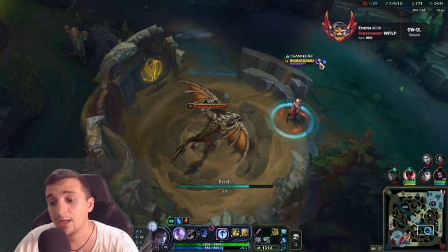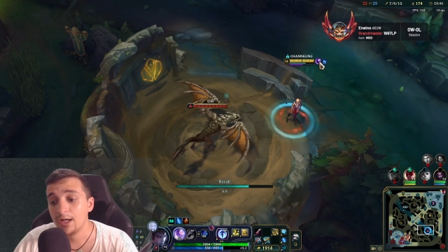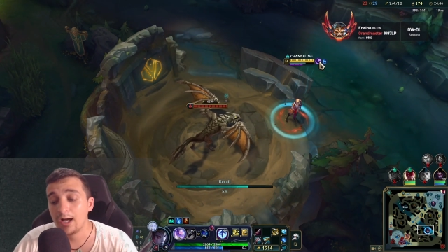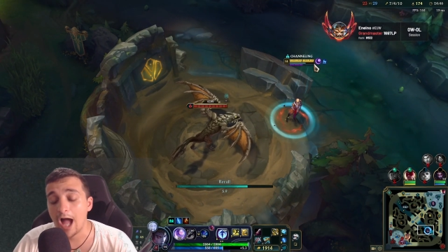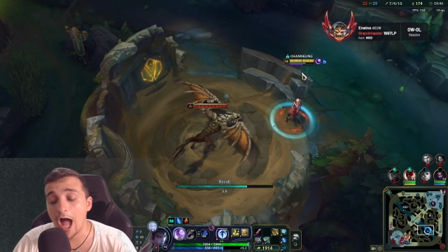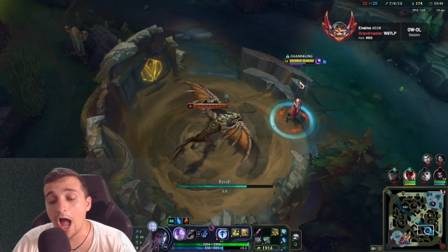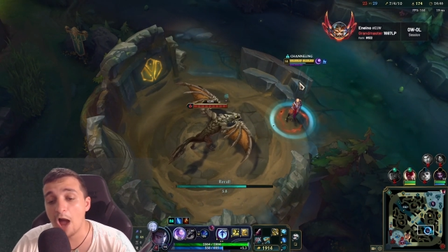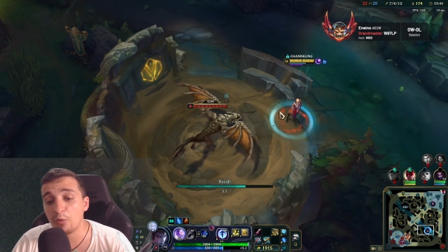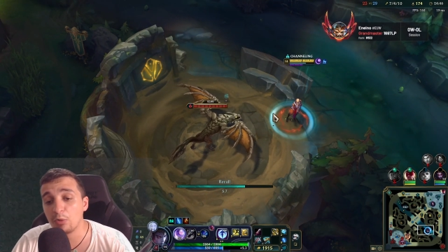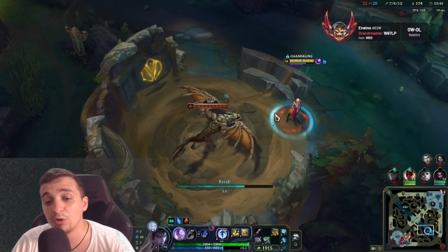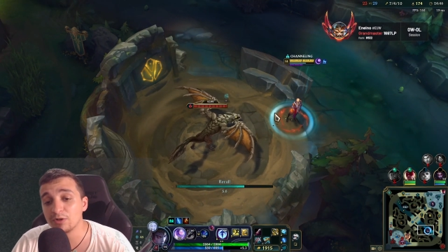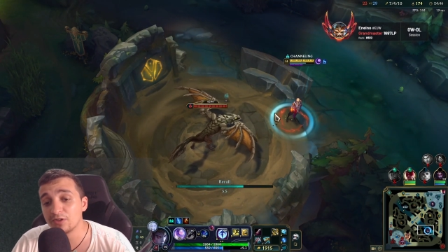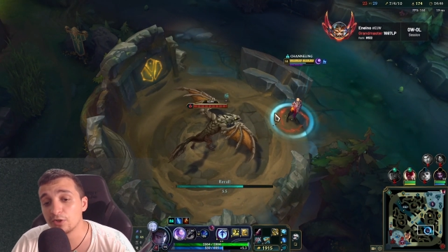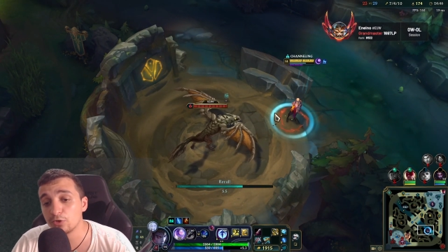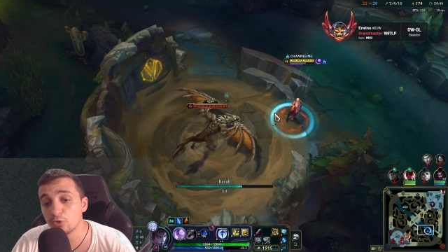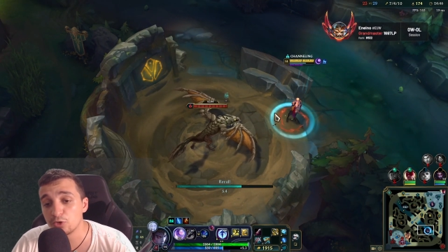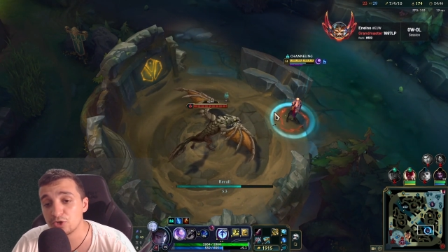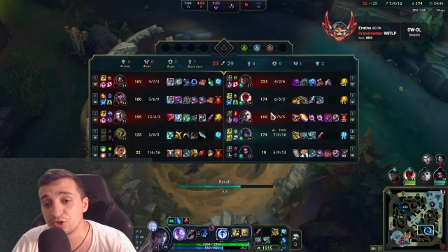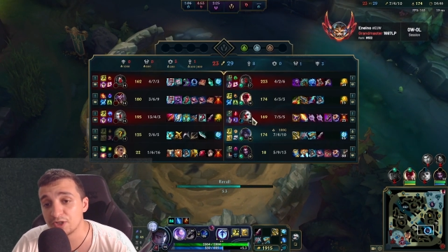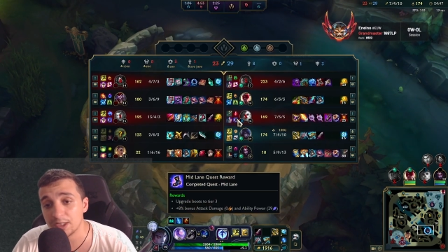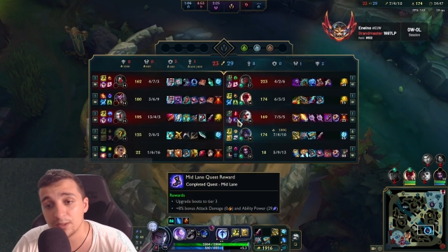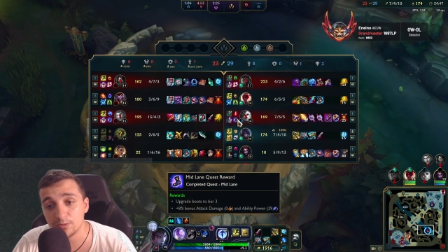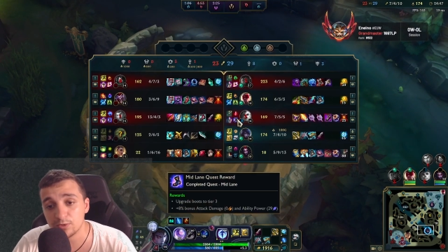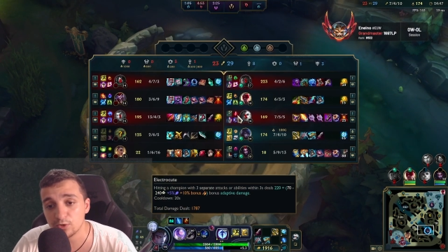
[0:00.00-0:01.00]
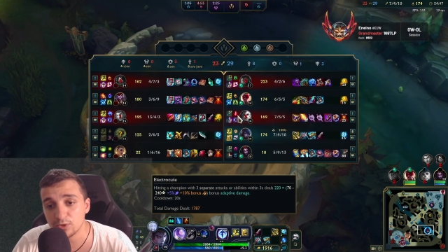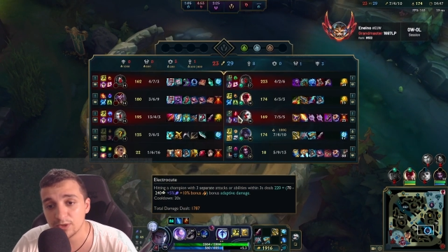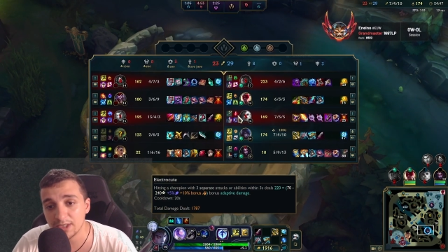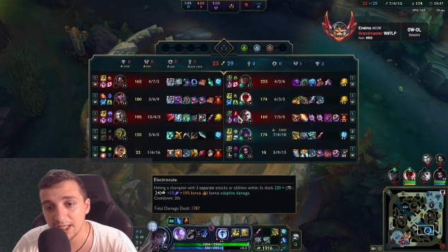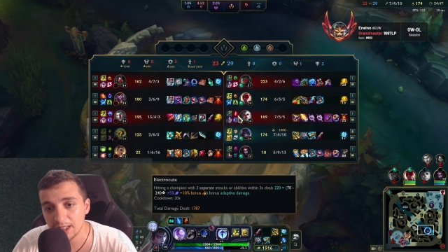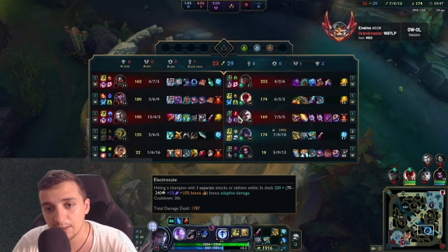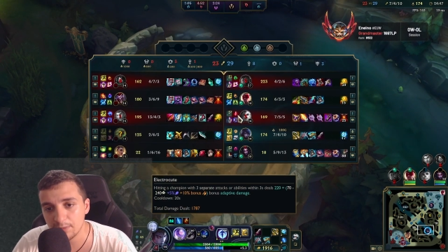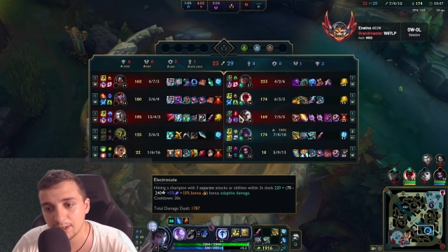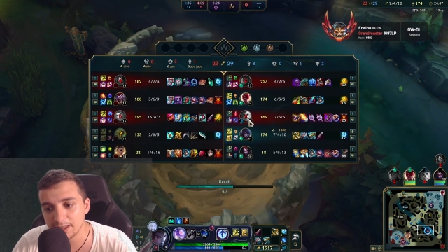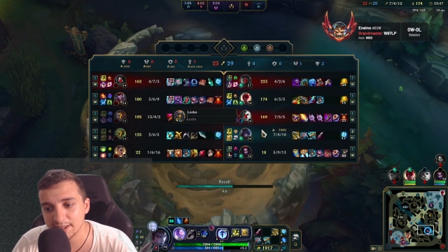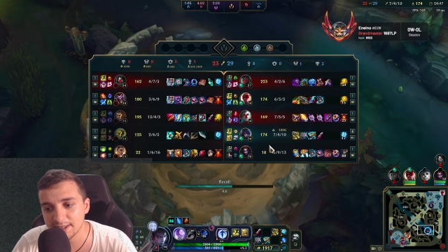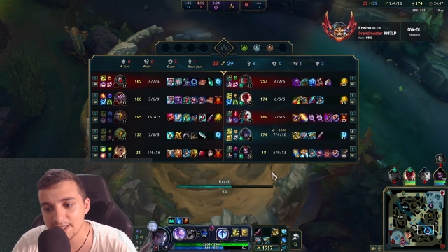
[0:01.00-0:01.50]
I wanted to stream today,
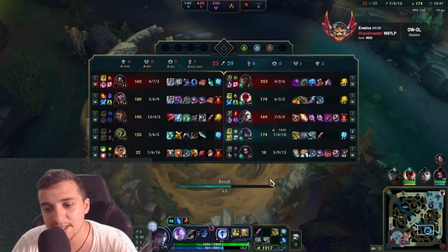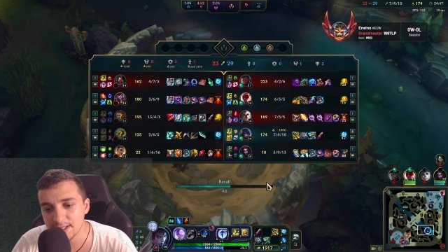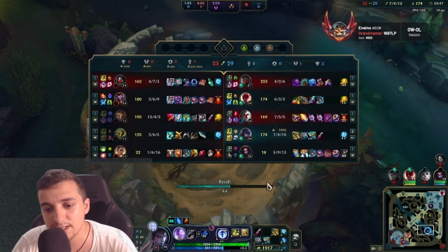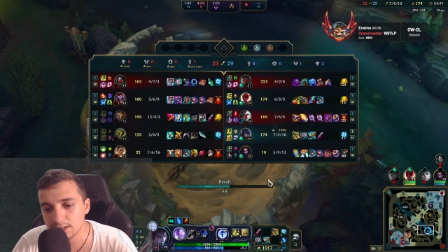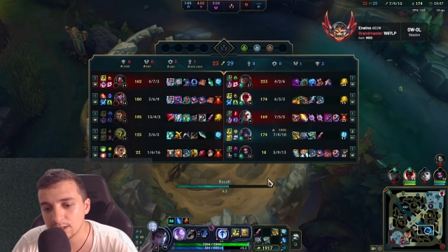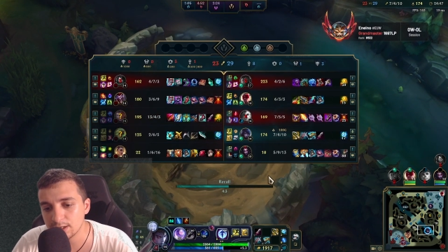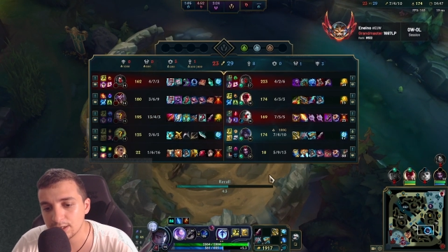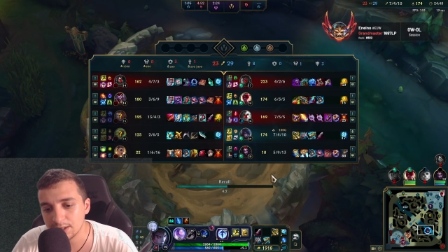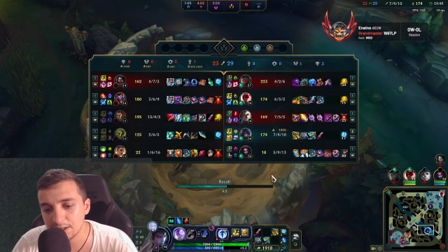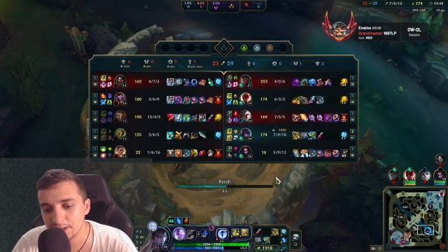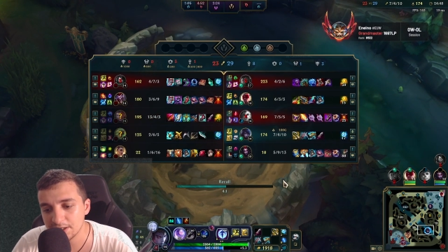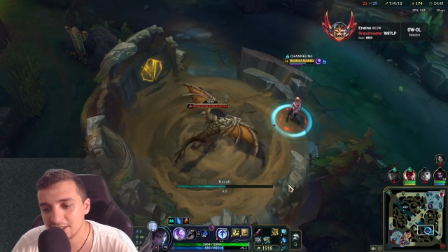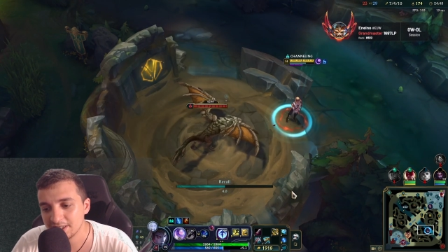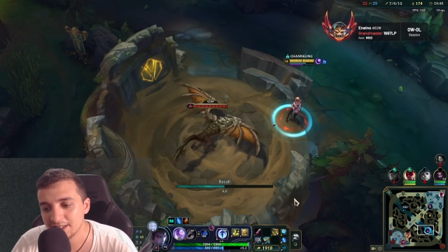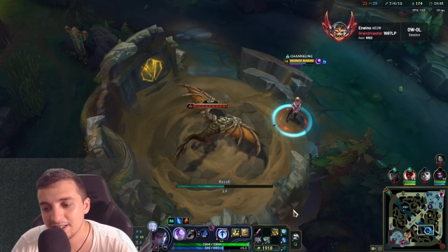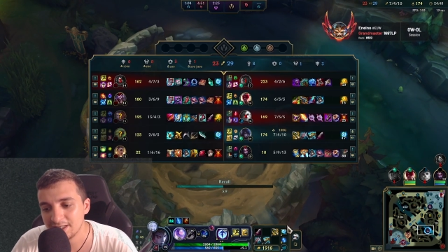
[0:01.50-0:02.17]
but I